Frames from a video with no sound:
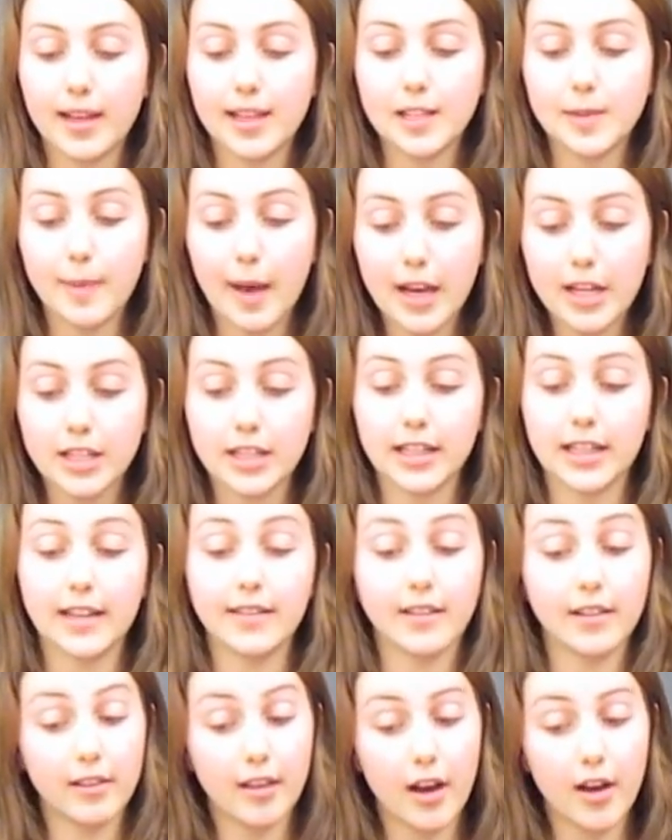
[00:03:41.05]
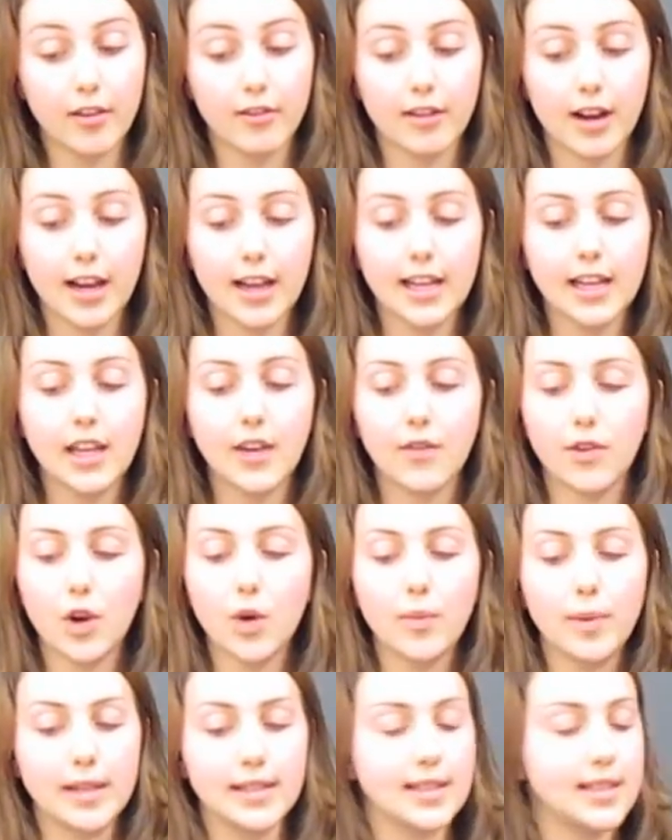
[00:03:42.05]
especially in the long run, given
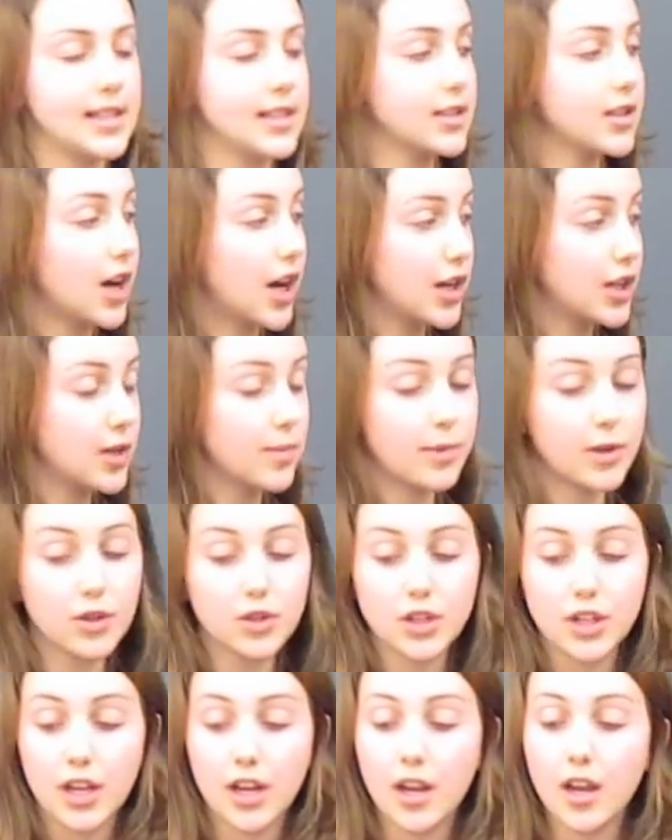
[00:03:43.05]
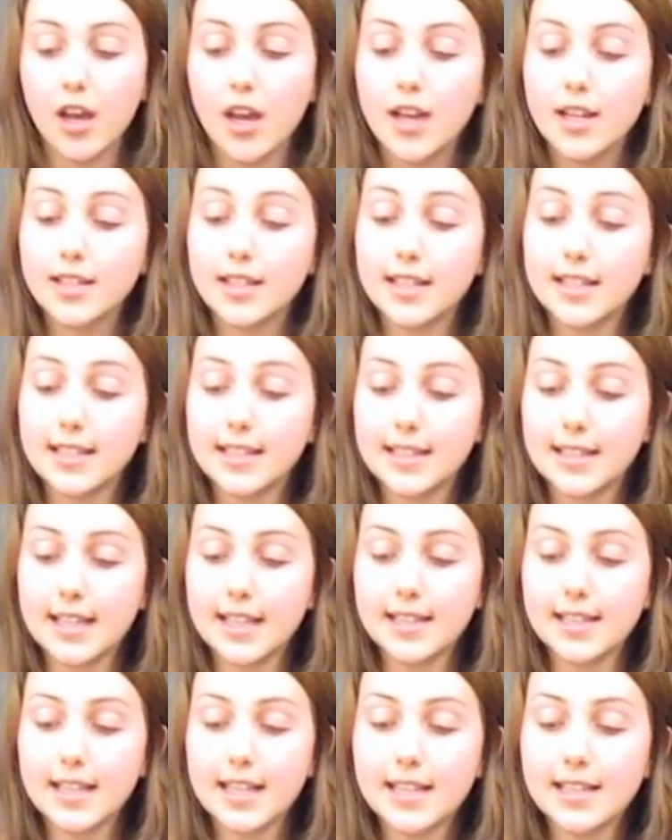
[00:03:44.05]
obesity's contribution to
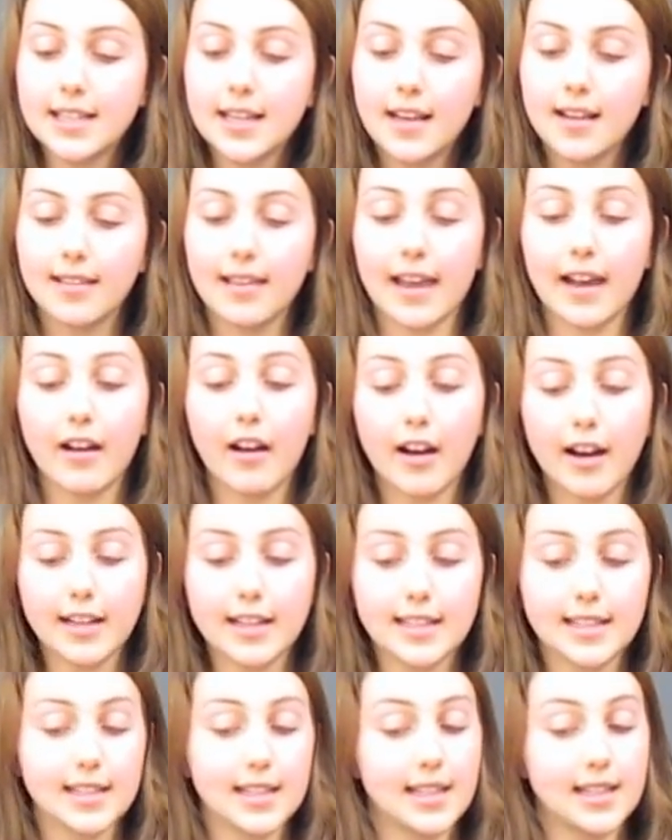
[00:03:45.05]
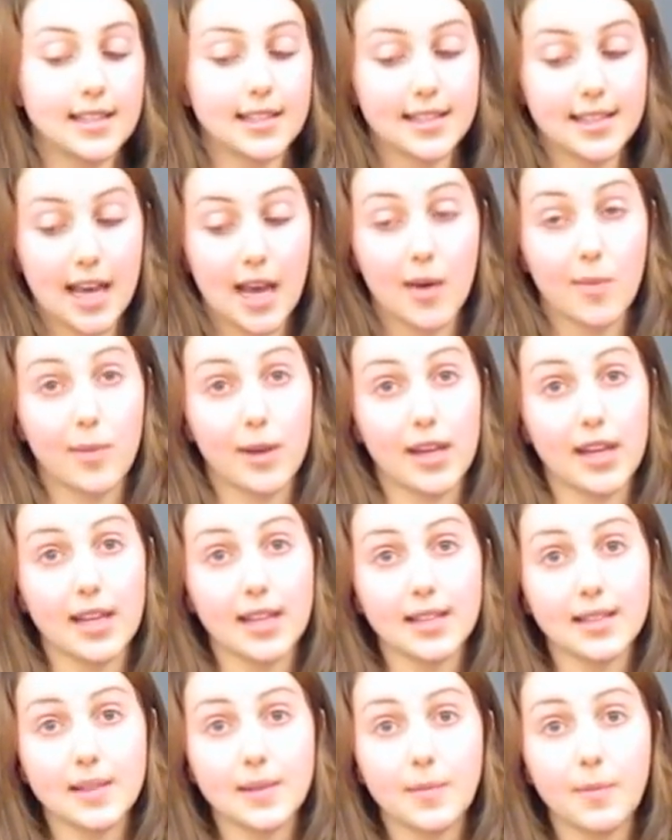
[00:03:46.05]
diseases like heart disease and diabetes.